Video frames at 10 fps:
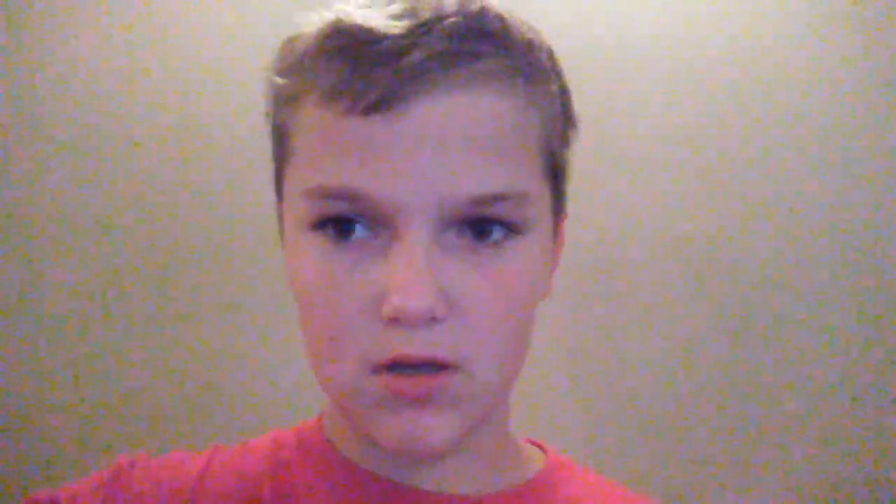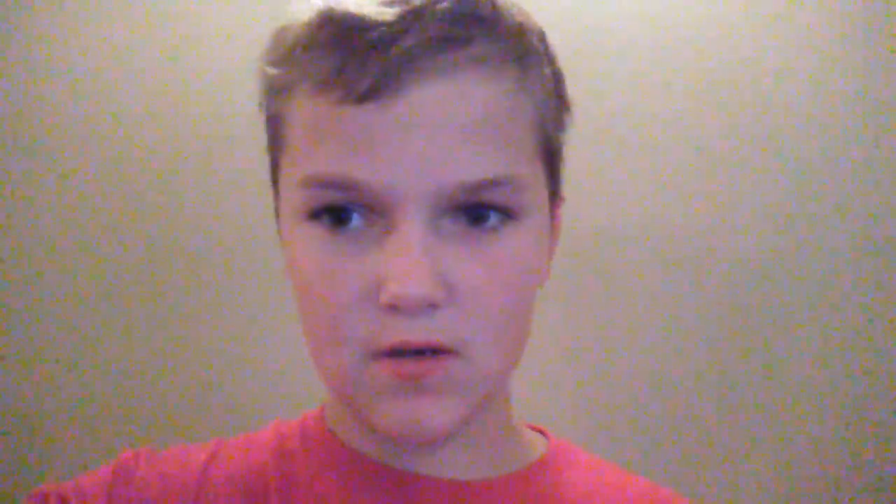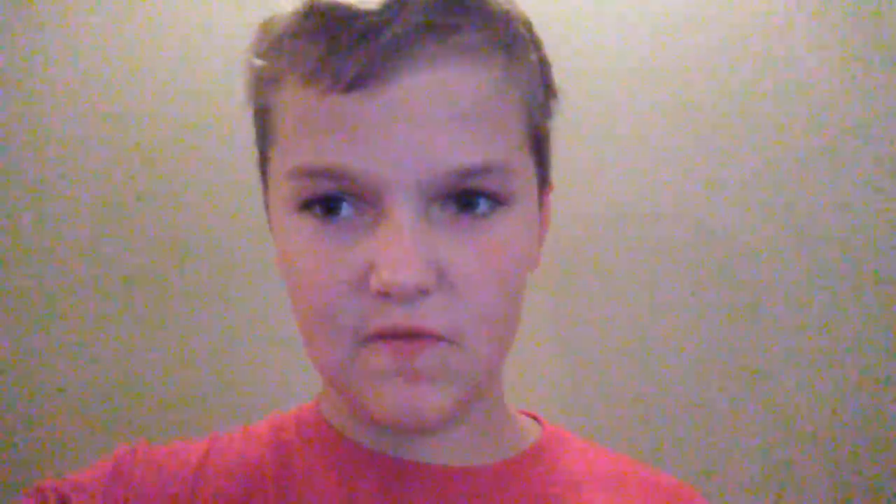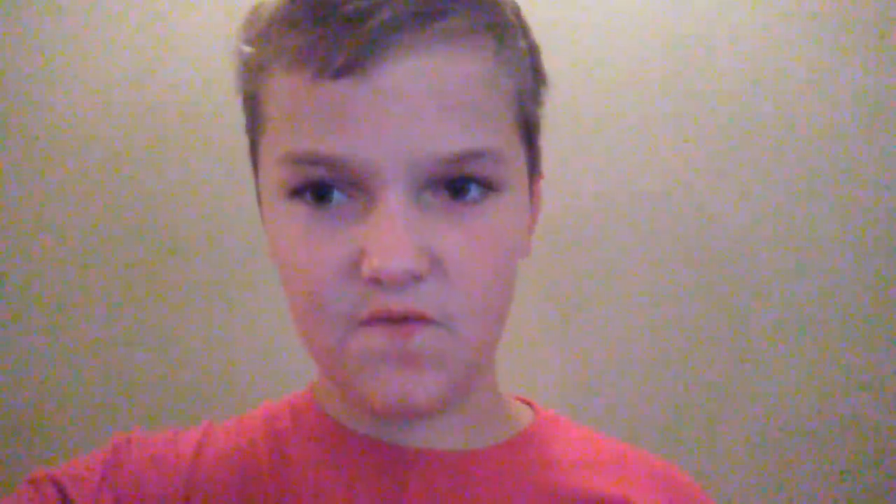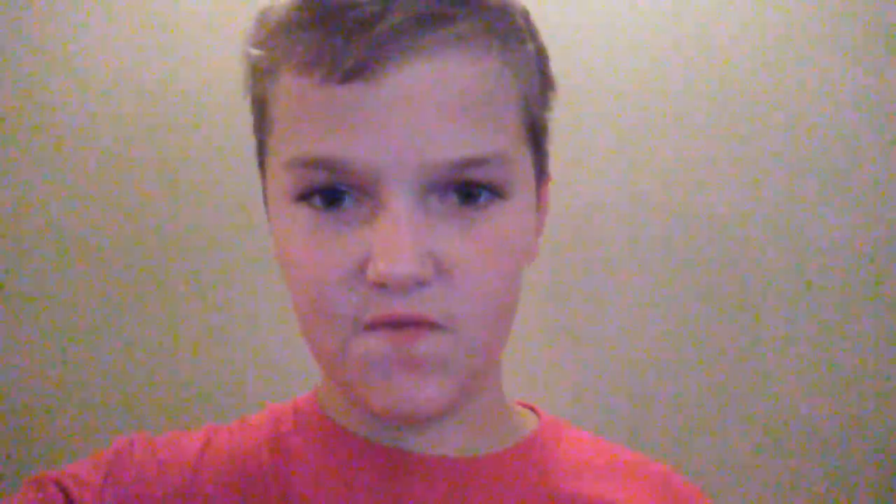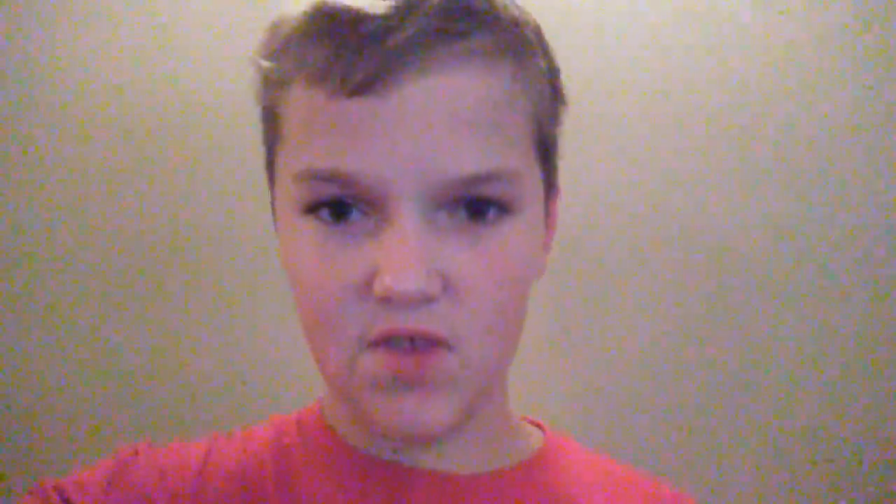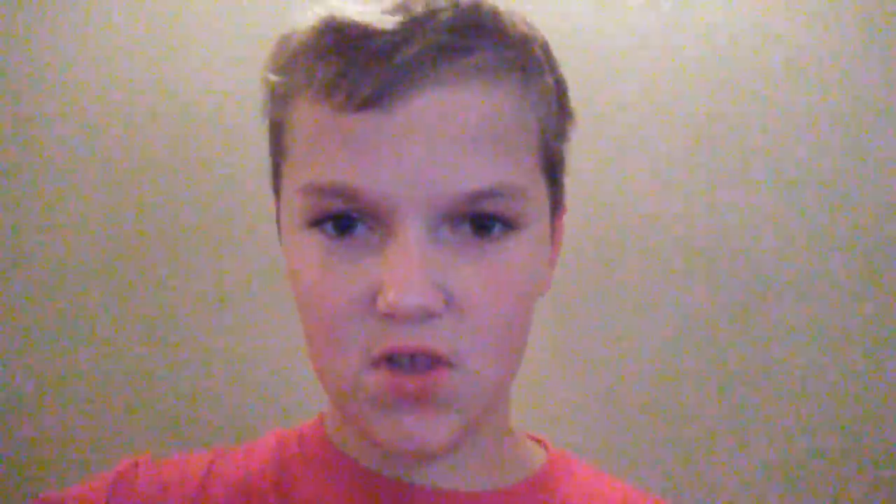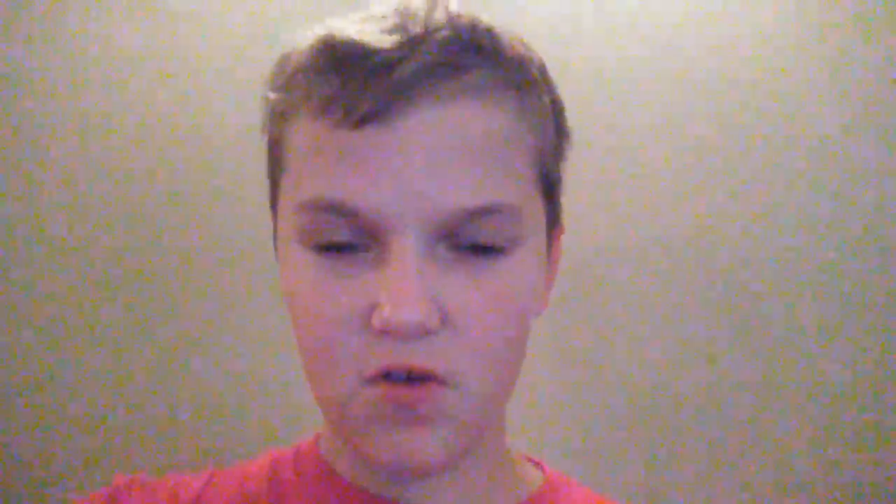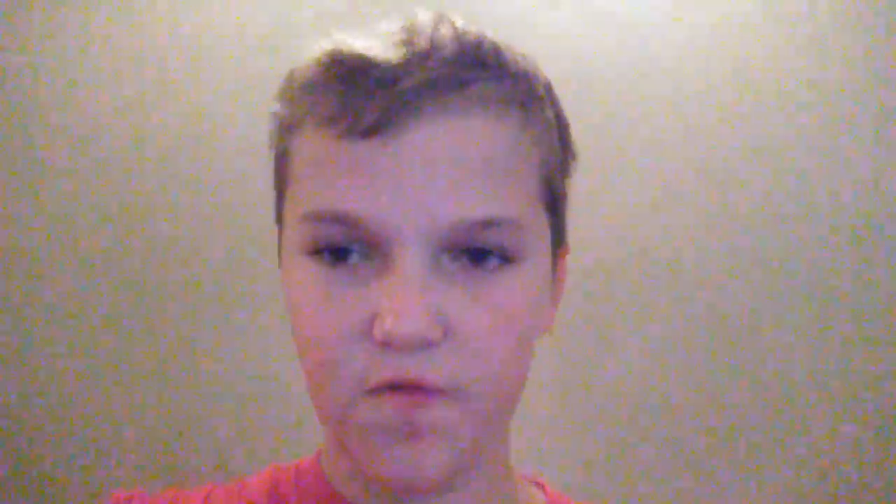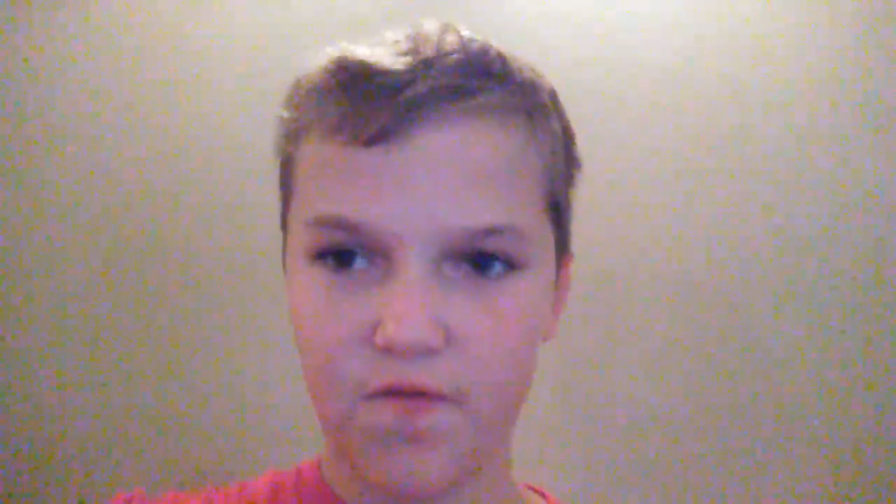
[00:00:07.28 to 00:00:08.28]
if
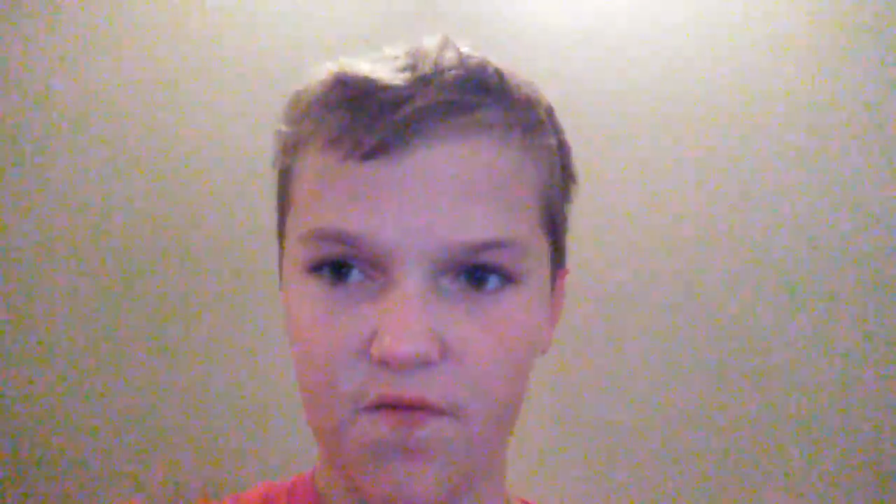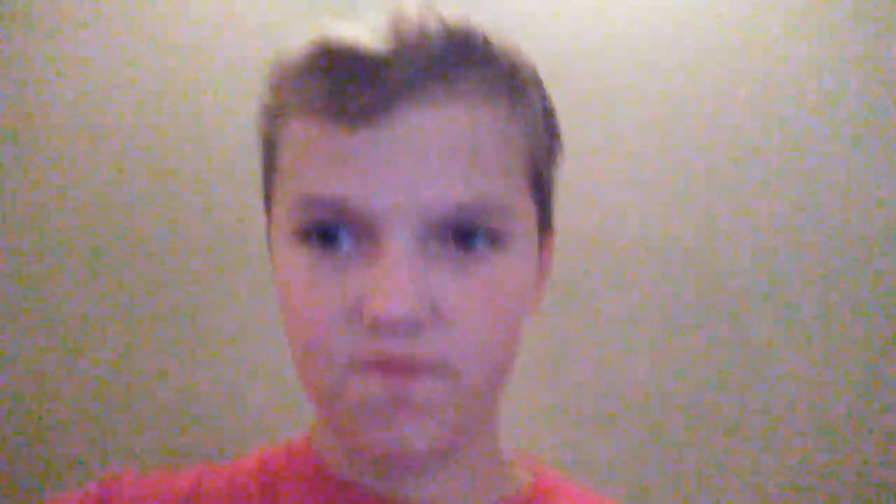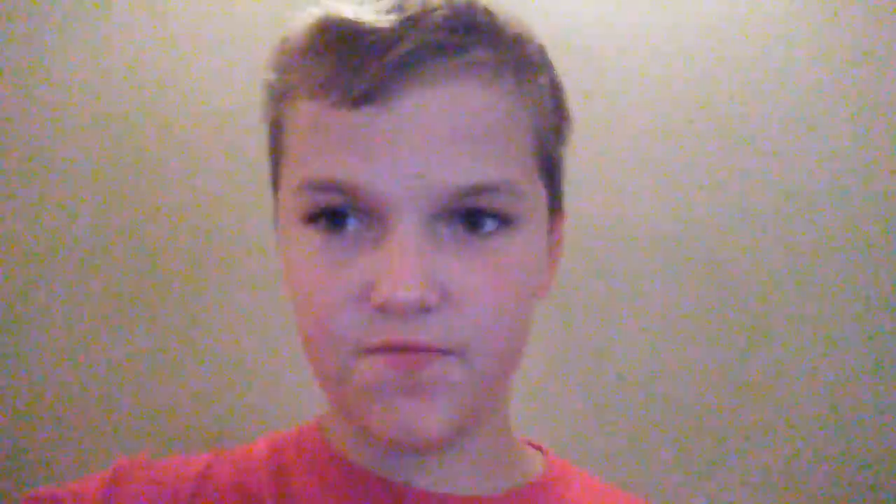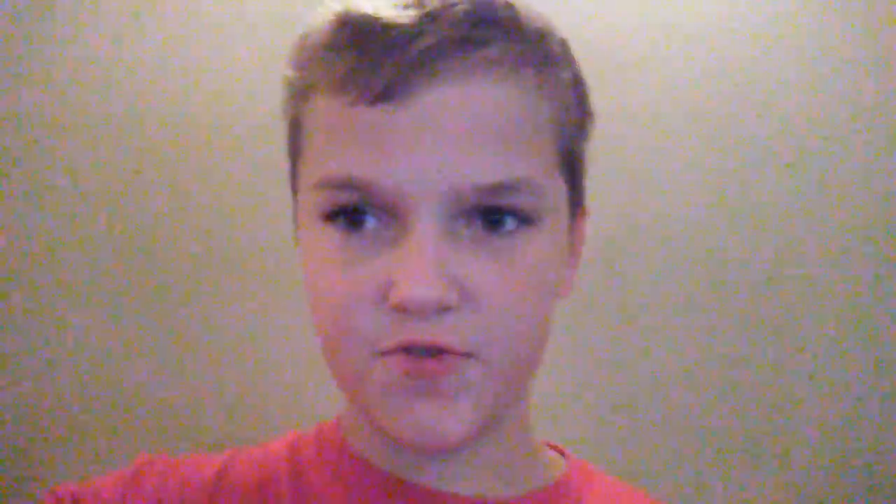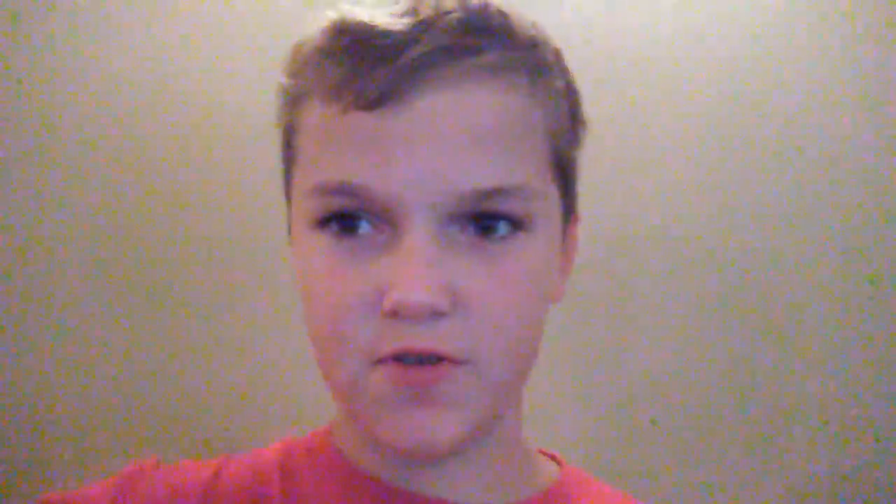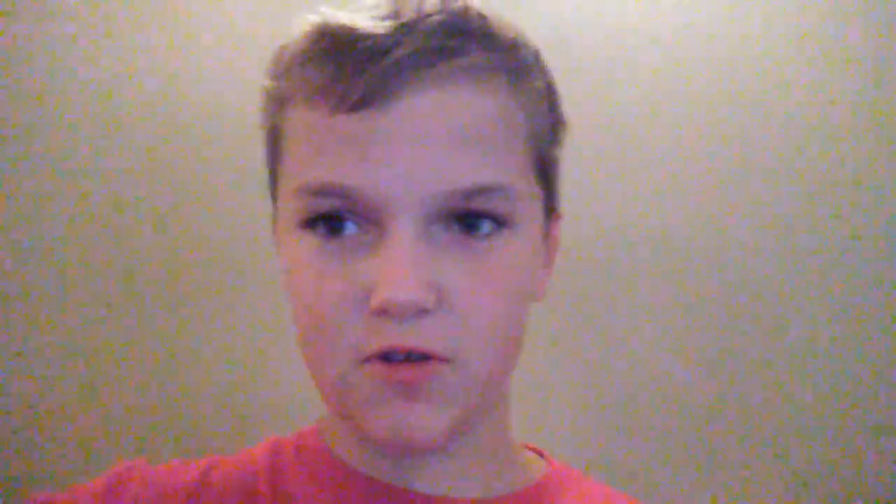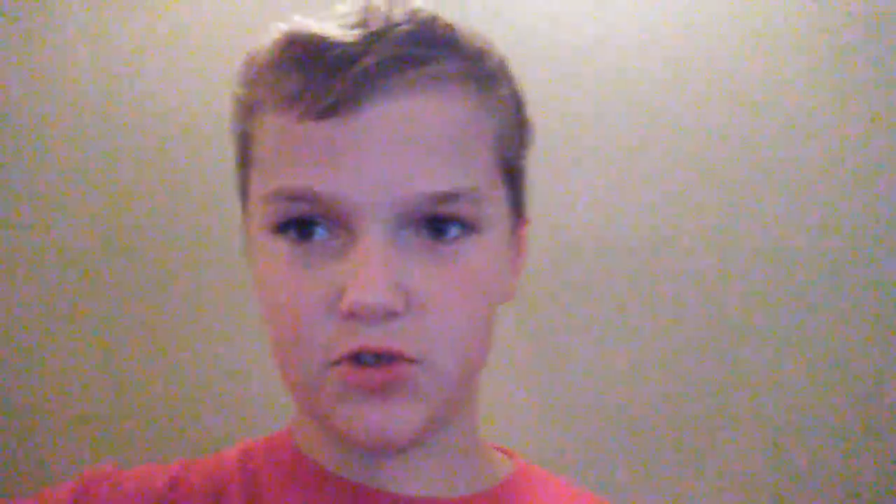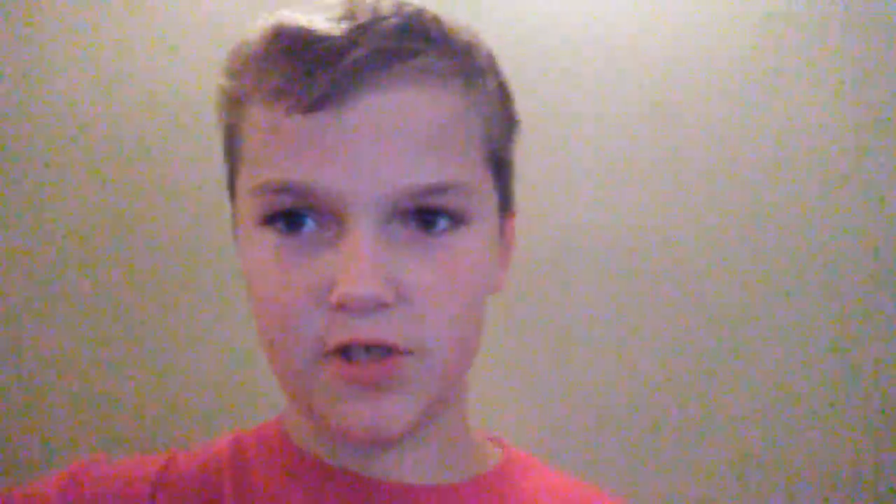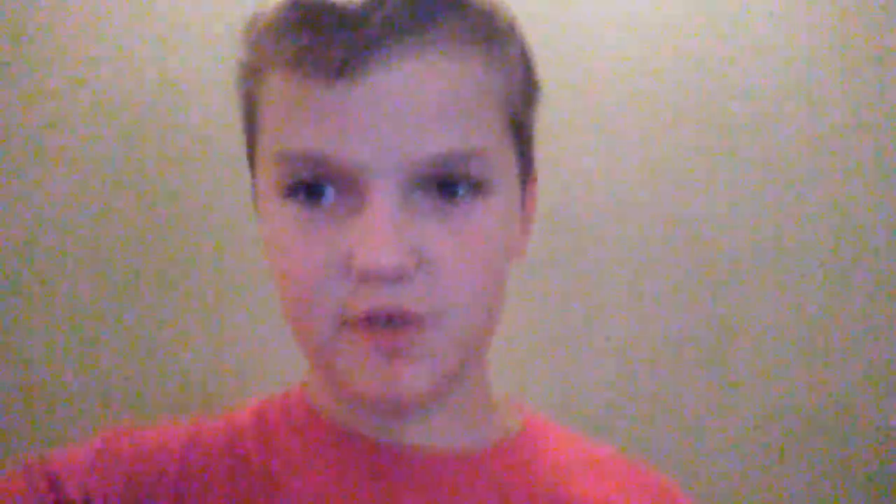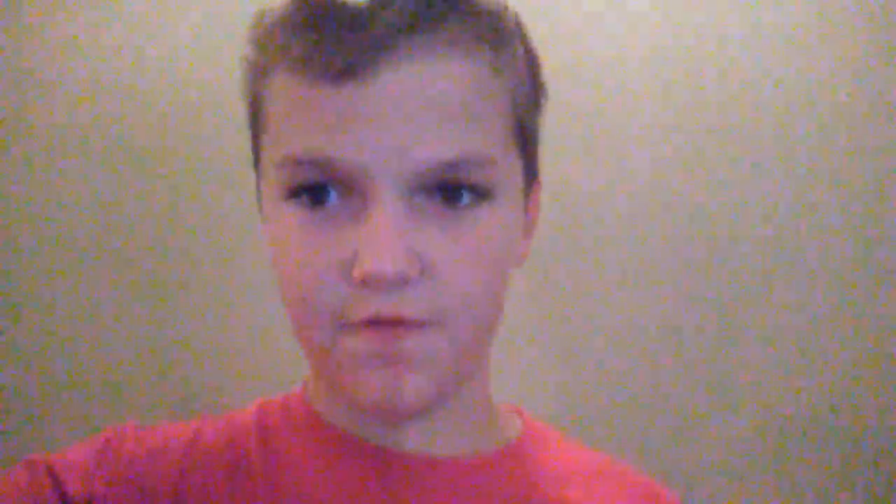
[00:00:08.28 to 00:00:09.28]
you are trying to